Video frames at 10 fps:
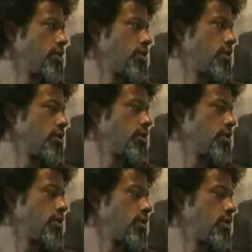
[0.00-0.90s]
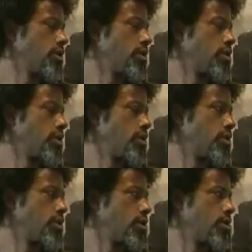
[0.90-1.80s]

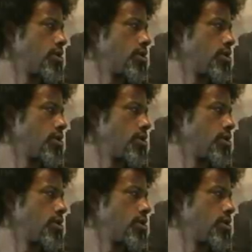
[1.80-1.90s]
(no one is talking)